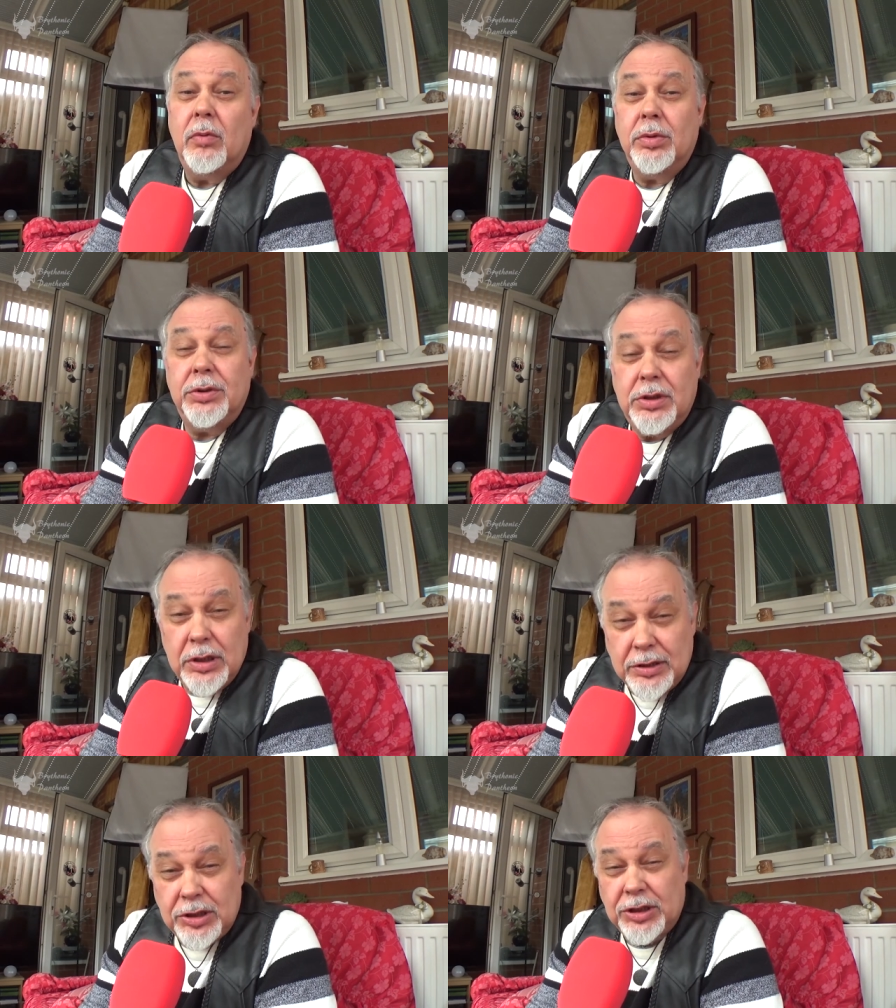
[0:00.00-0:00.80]
was
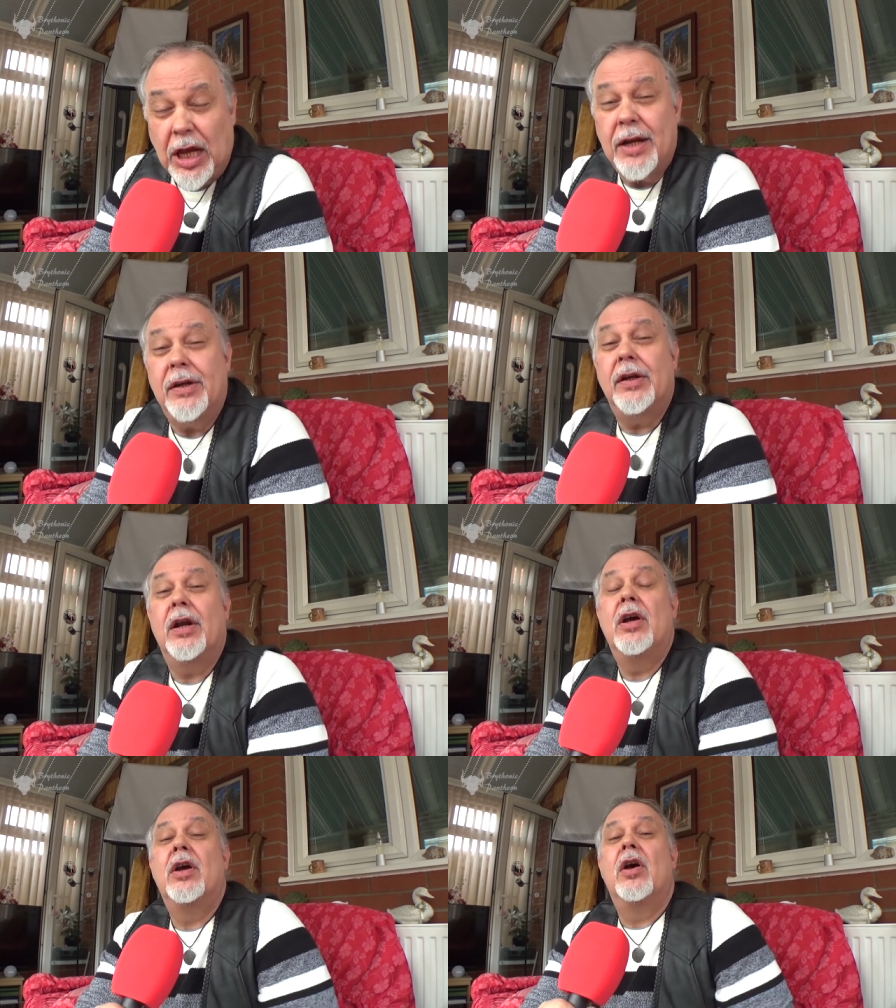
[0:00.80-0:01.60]
the son
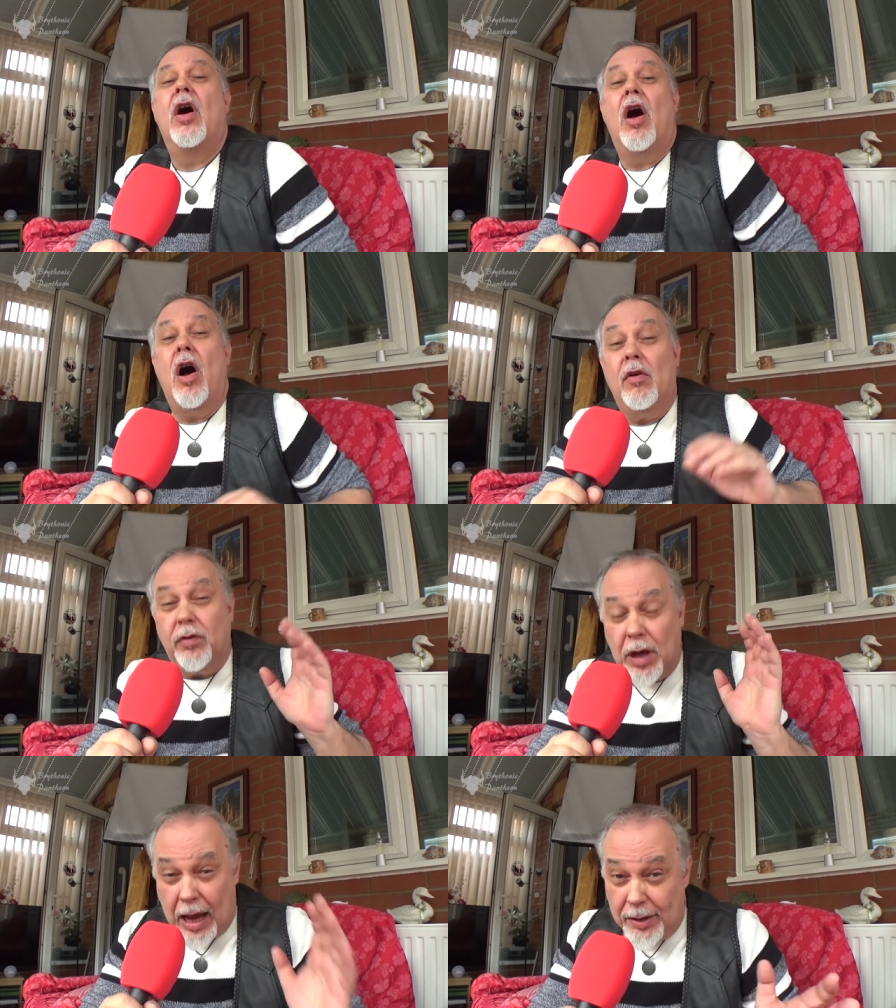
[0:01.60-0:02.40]

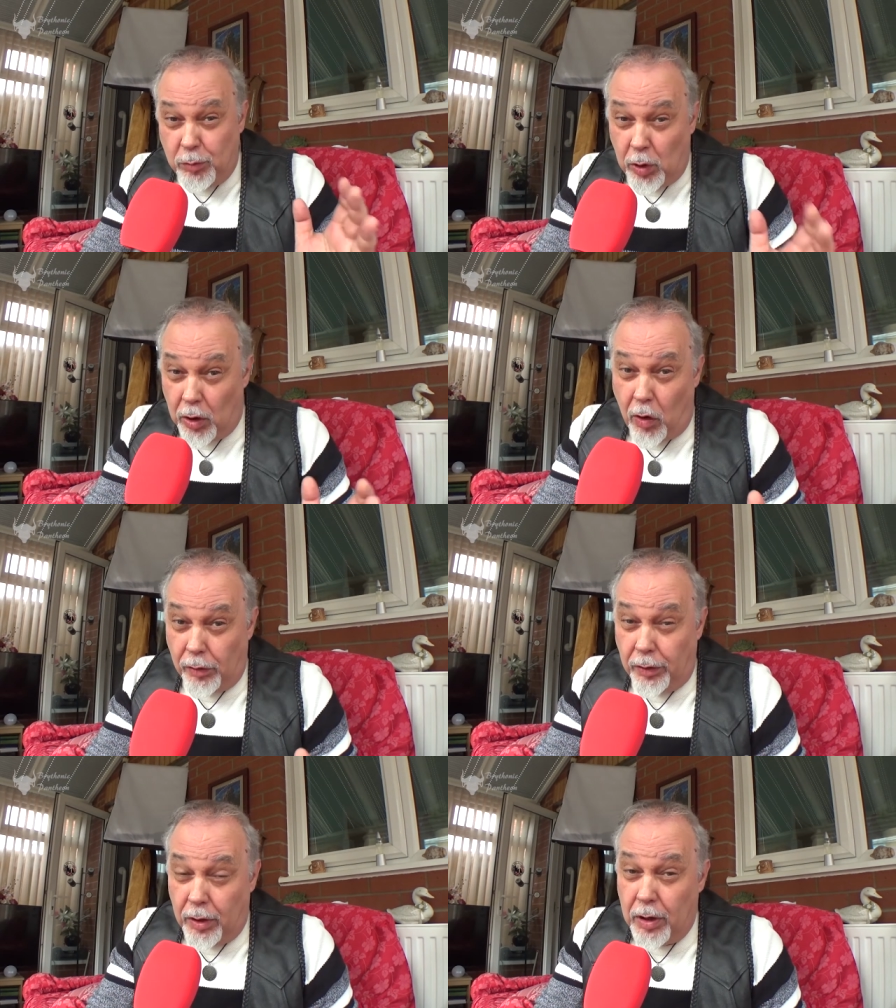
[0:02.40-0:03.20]
of
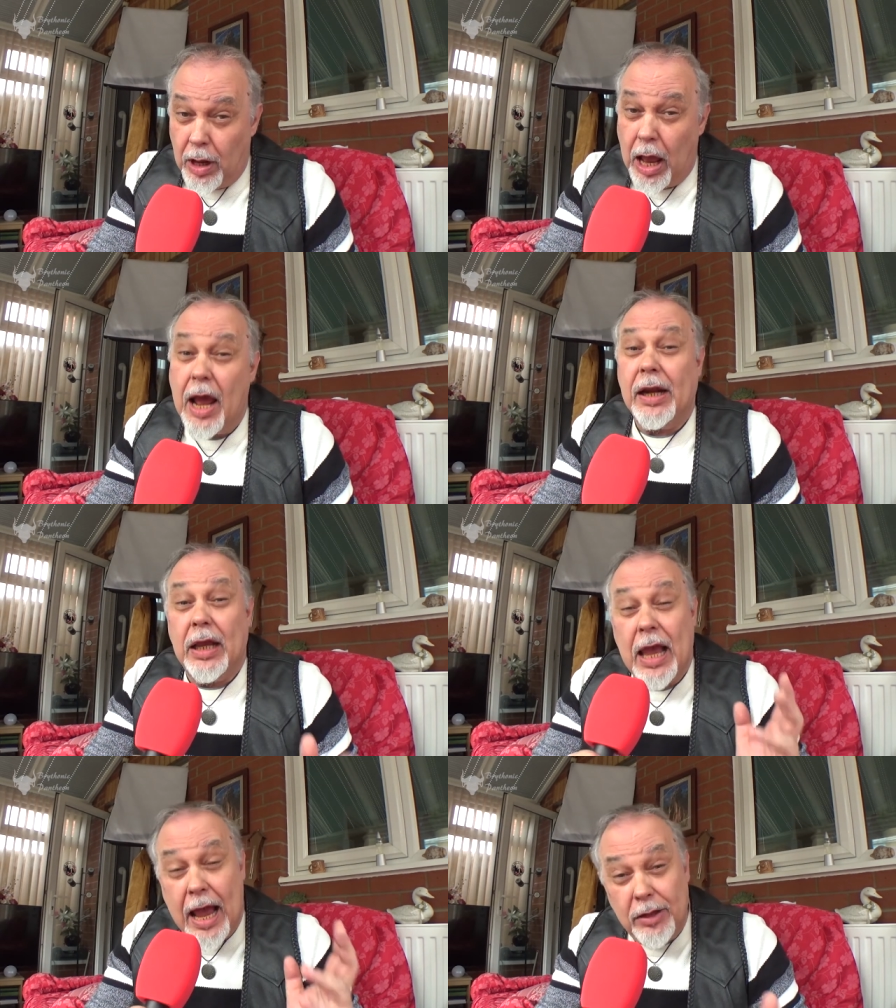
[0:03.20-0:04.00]
Cadwalon, and
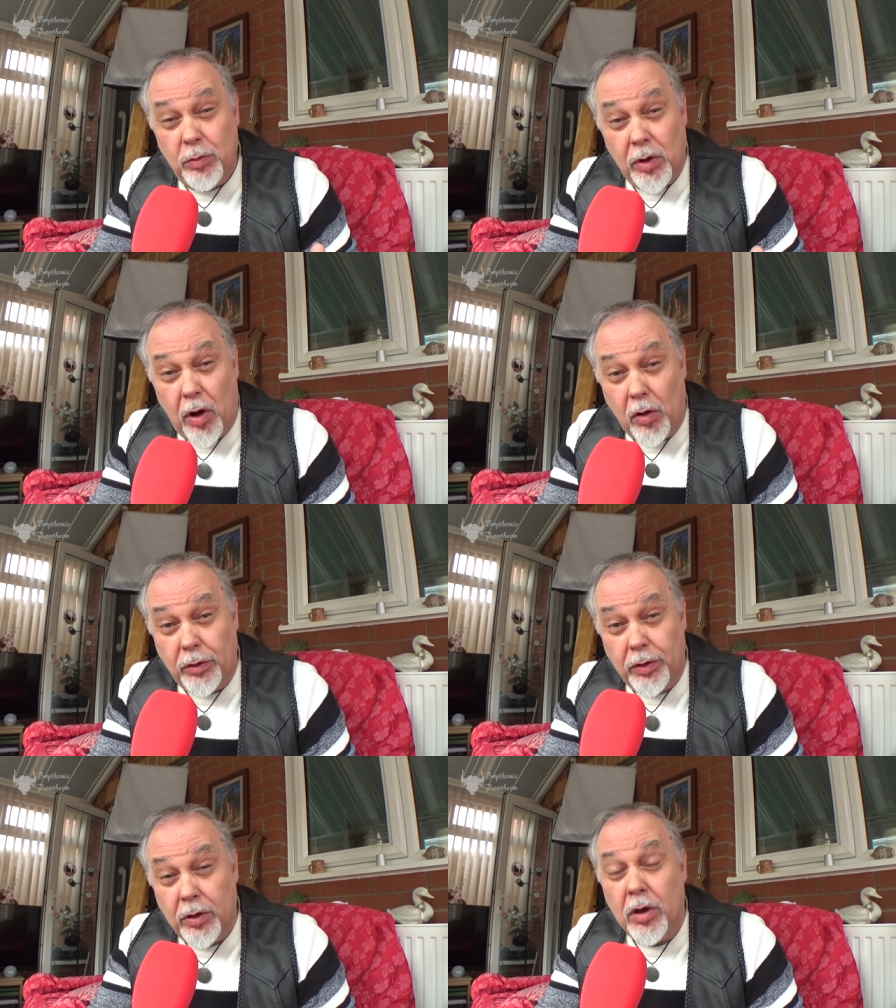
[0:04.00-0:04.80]

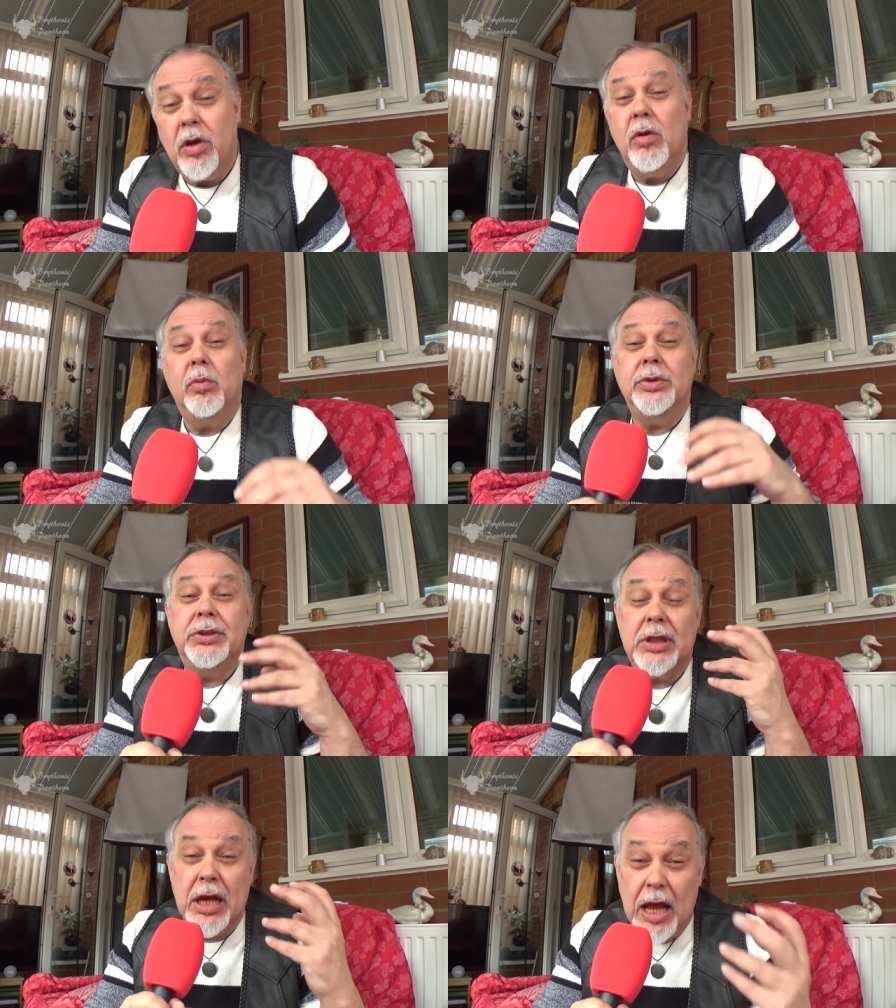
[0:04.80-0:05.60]
Cadwalon
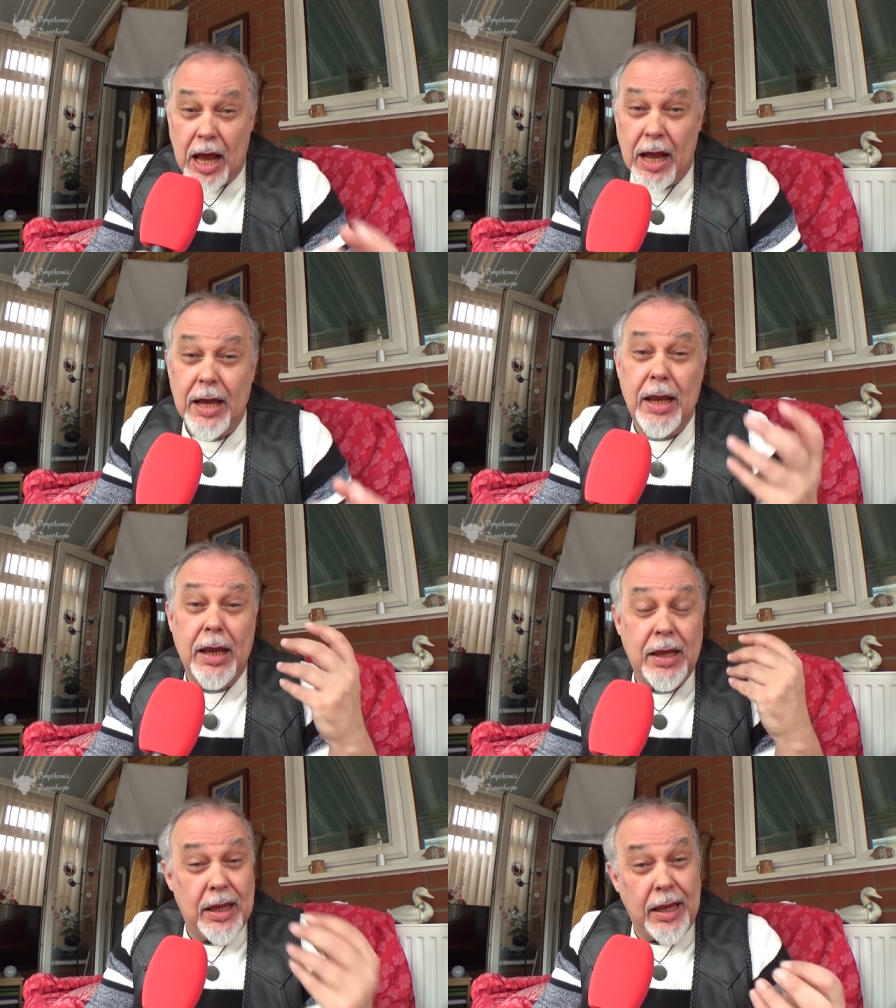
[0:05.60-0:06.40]
was the
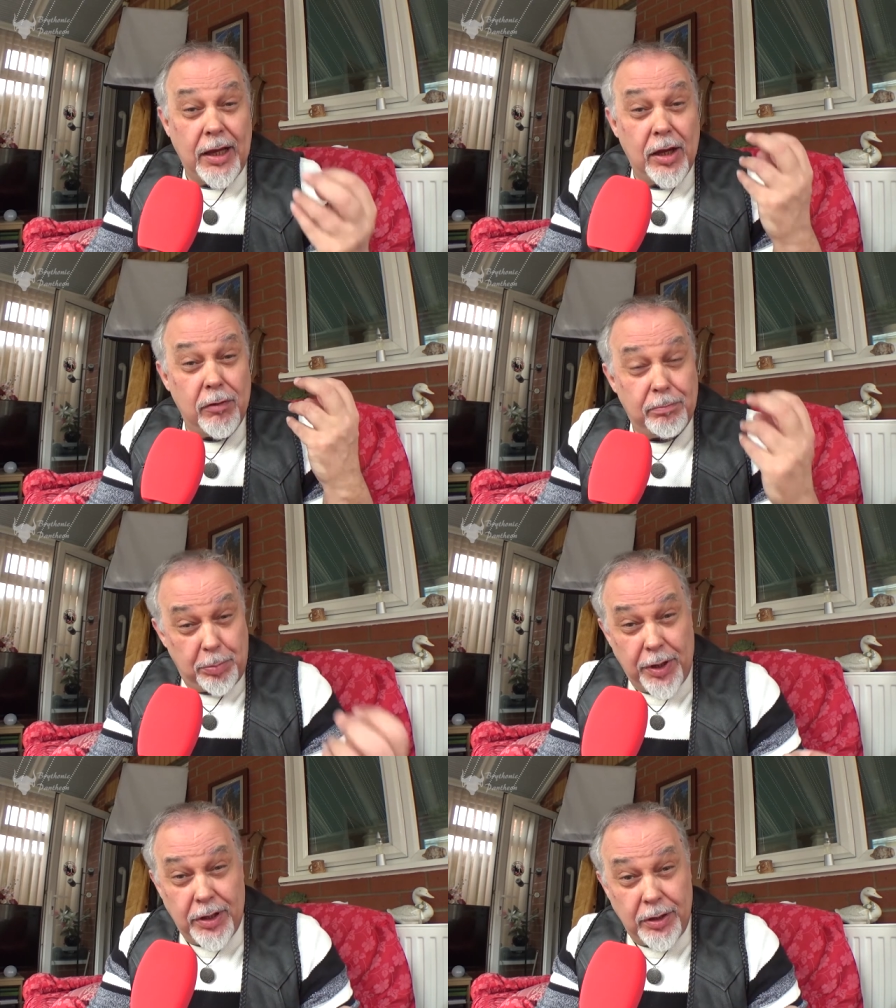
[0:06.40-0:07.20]
High King of
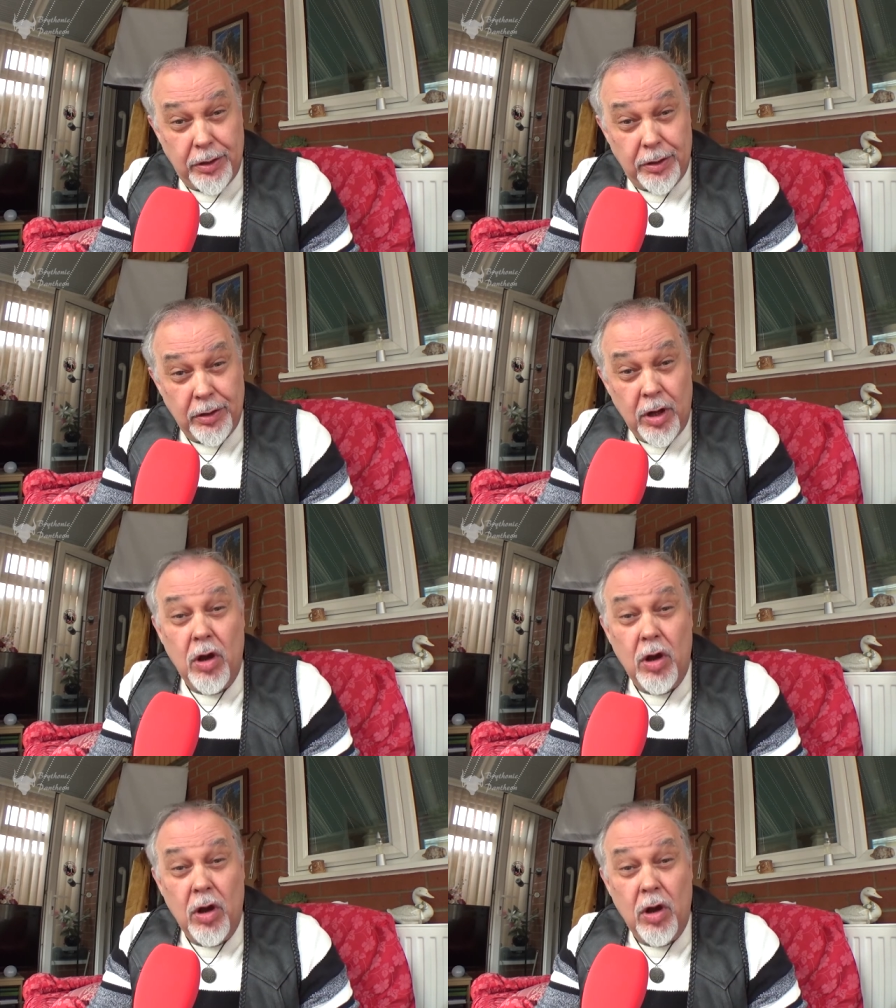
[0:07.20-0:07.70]
Britain,